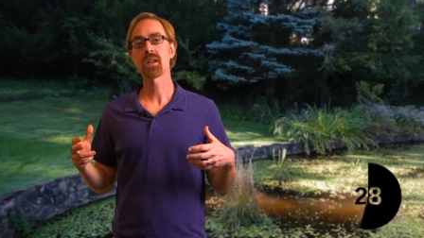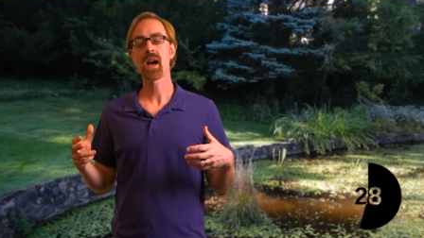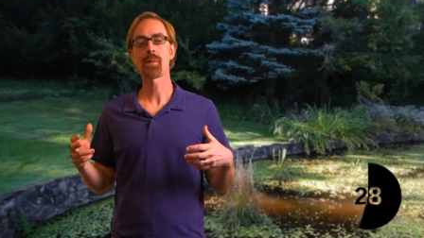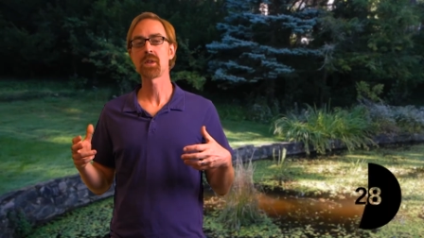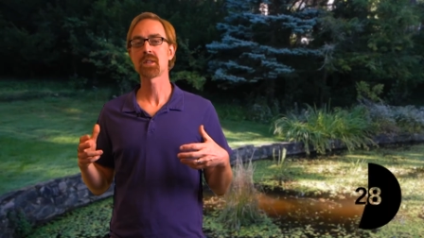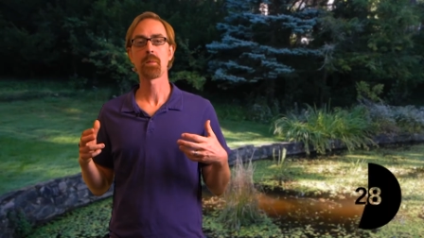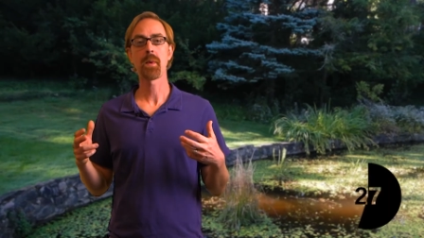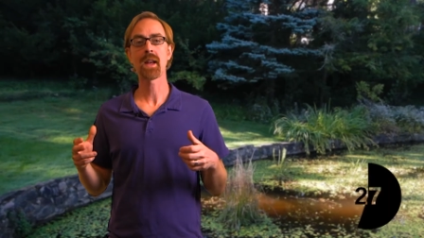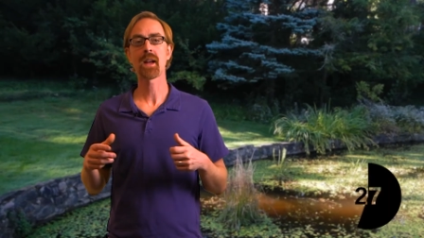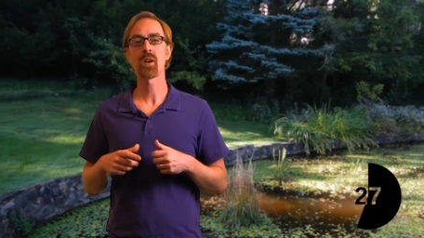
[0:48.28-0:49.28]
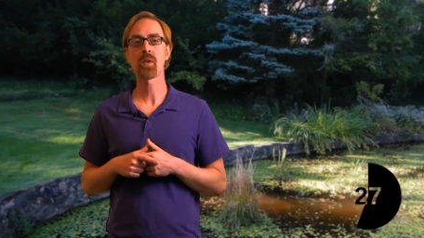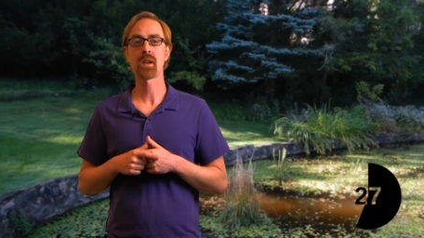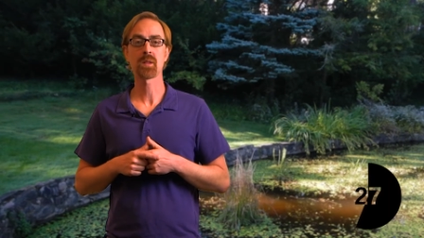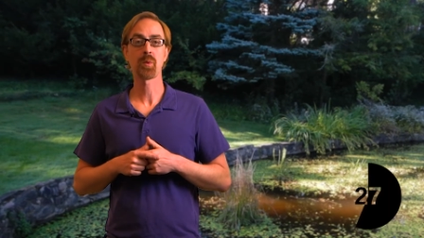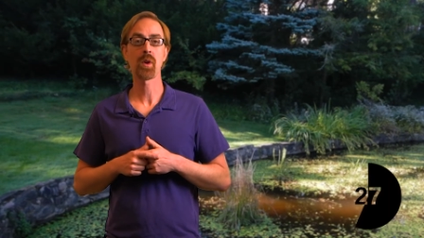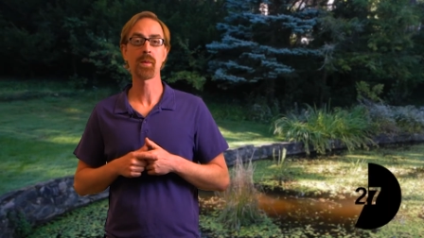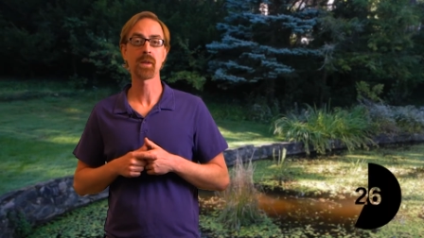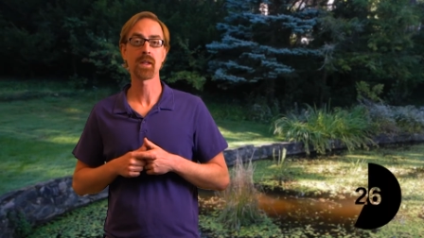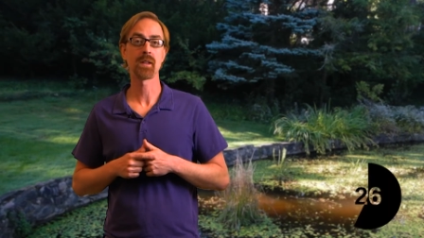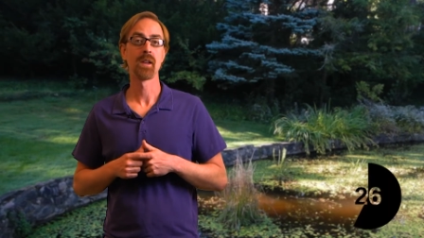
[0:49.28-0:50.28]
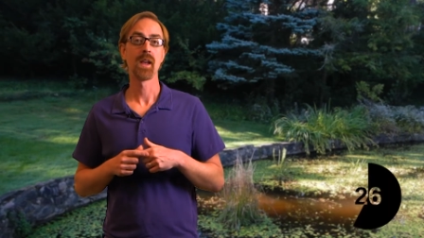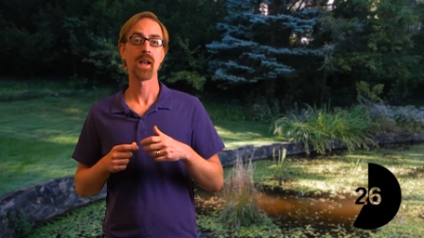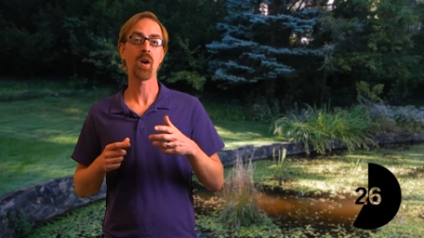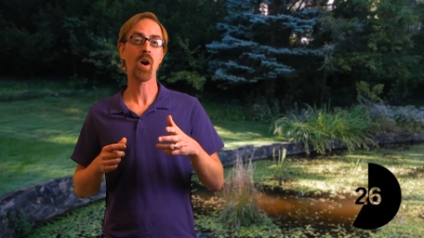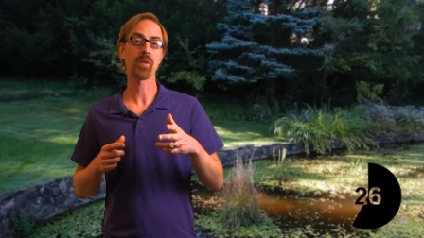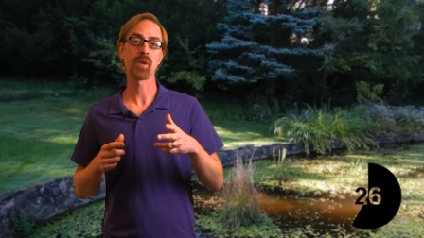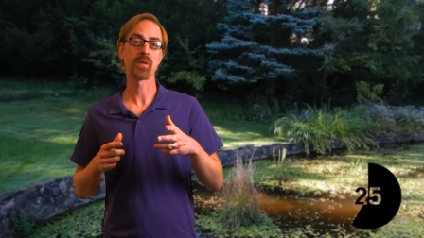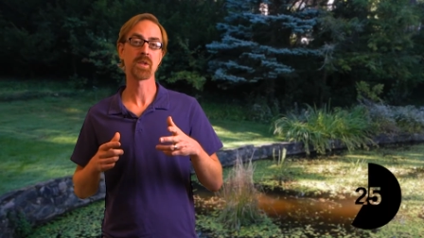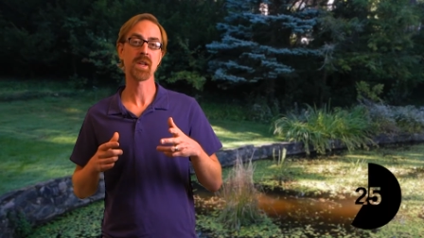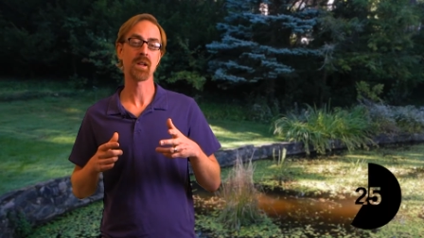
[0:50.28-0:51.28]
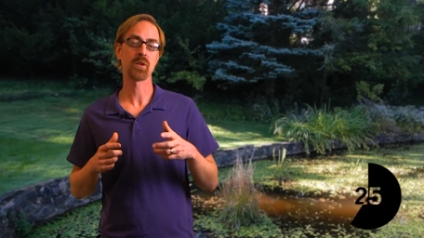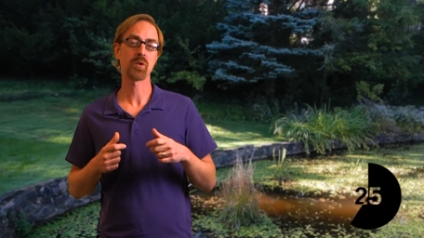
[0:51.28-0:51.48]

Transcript: and hobbyists may not know that it's prohibited and offer it for sale or